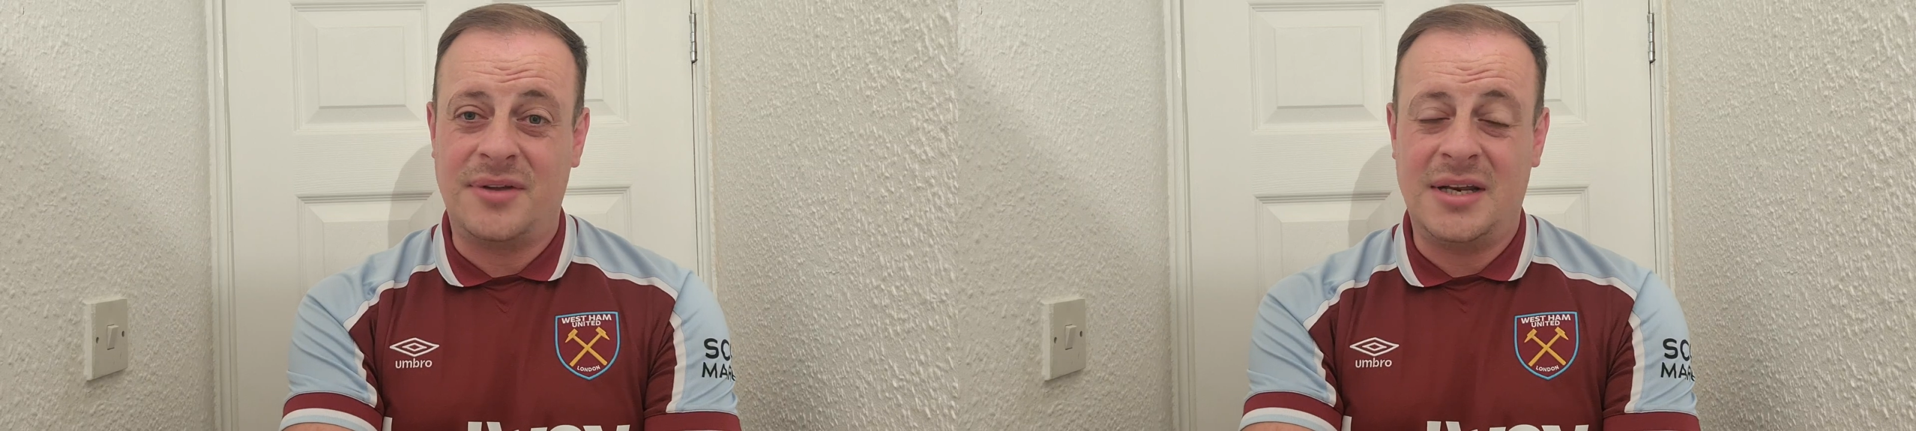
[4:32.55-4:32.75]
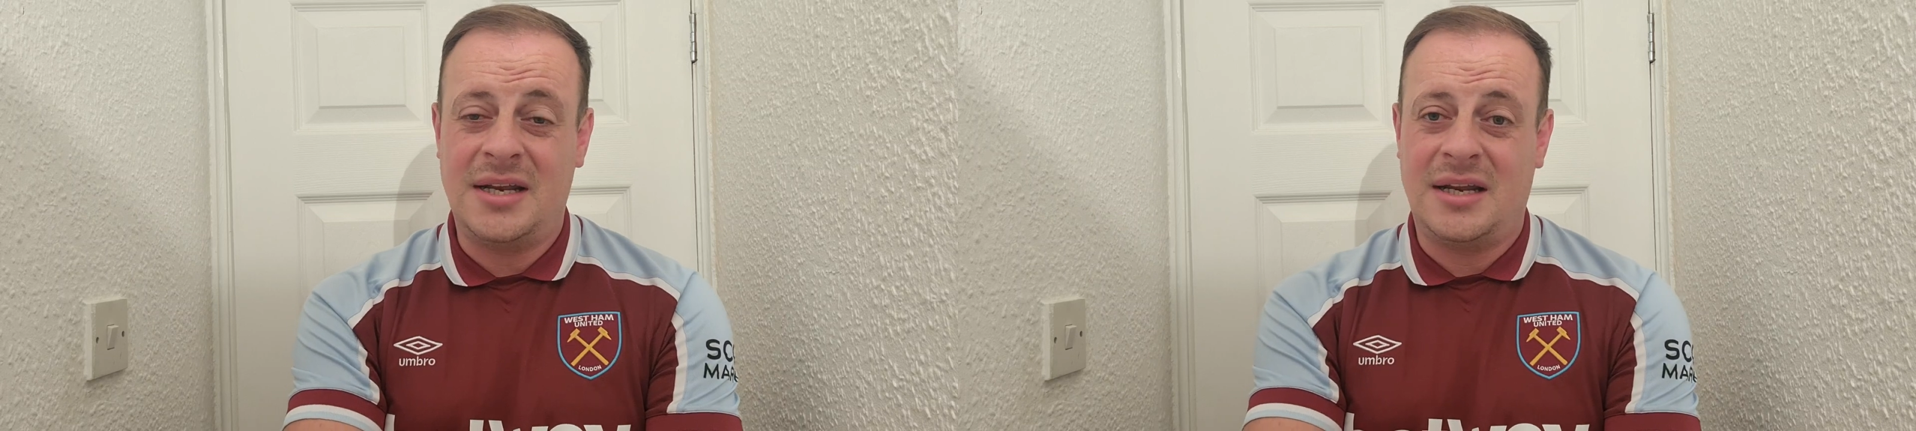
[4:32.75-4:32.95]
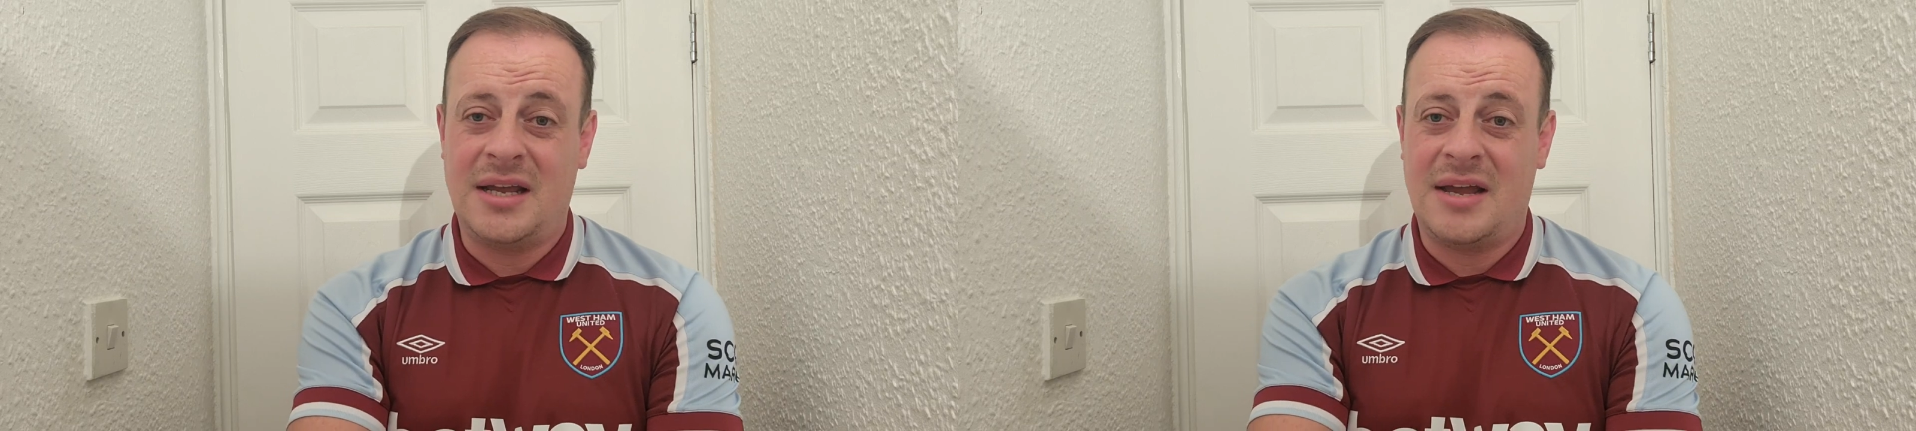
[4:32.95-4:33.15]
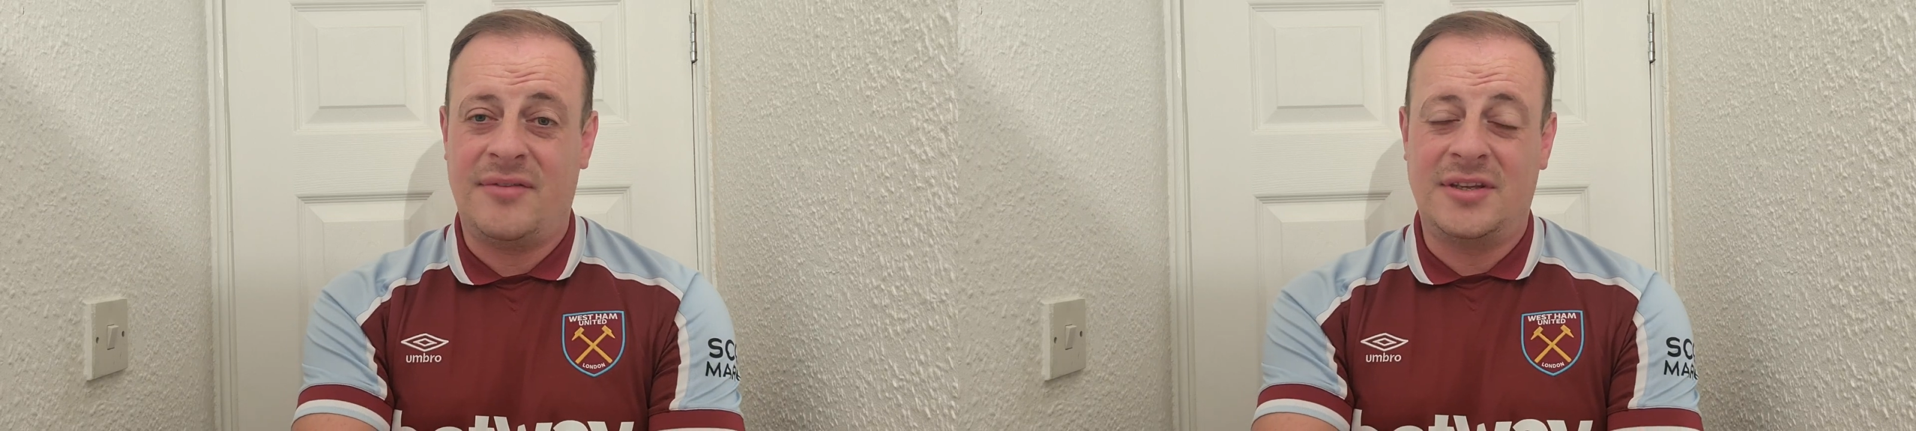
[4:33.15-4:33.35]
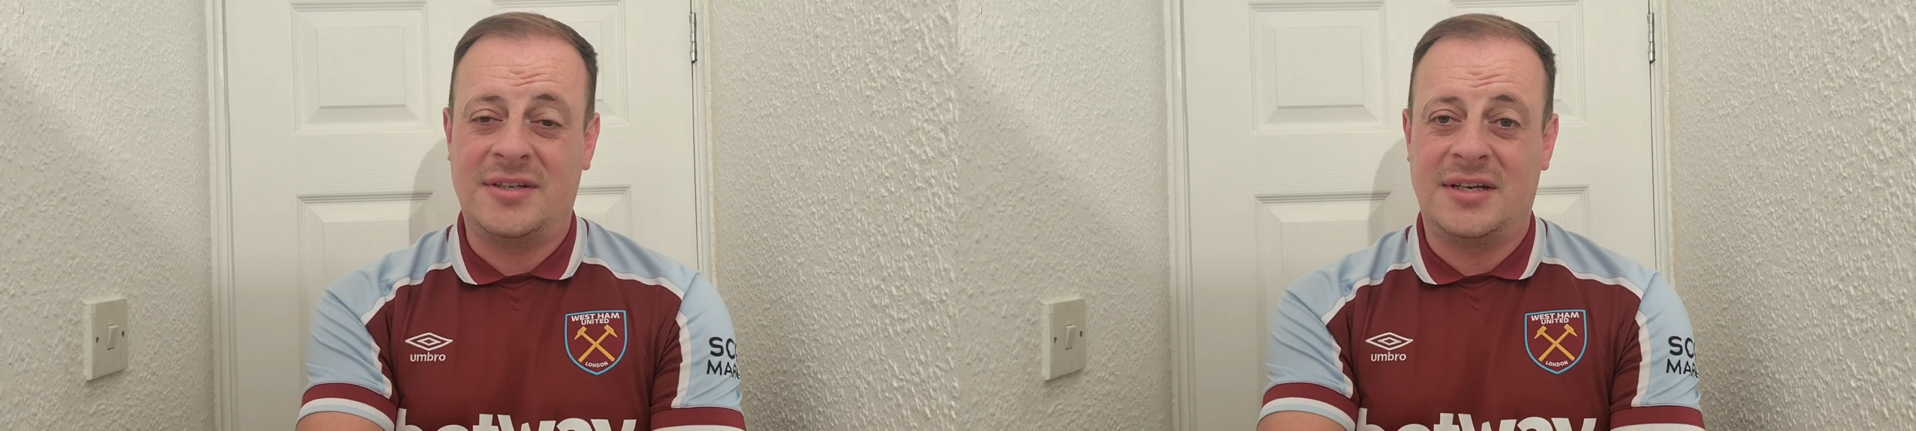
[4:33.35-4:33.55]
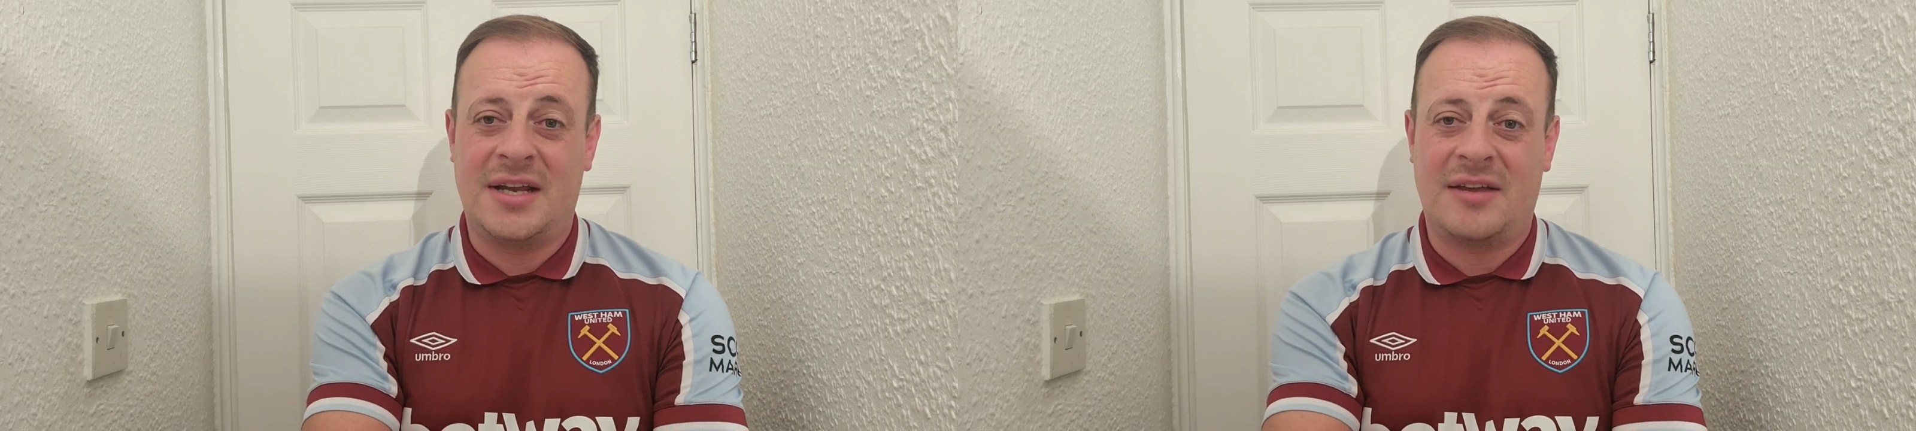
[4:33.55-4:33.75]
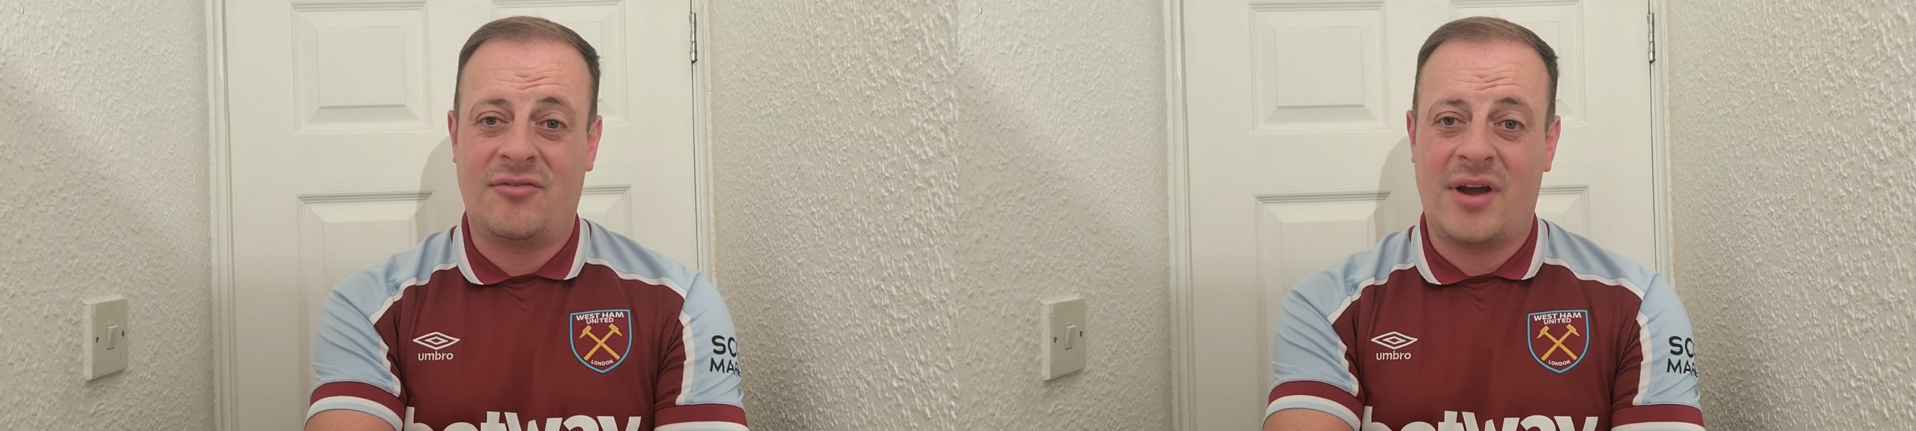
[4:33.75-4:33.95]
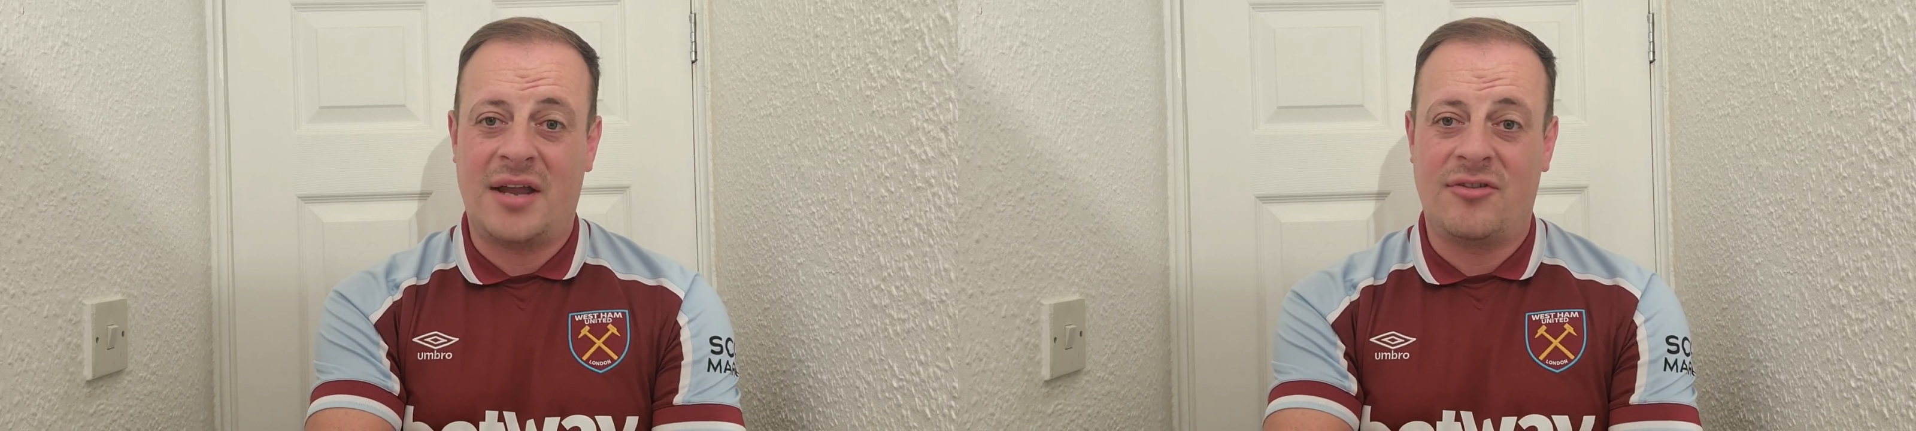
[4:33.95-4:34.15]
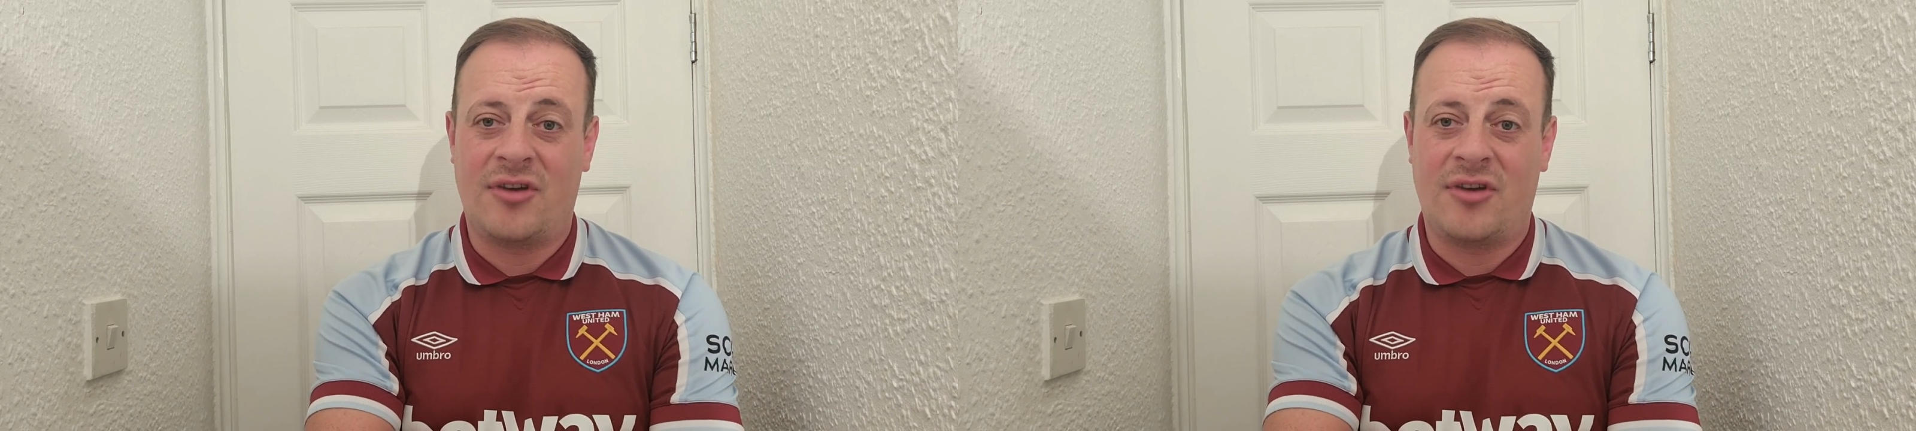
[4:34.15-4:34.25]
nearly there into the next round.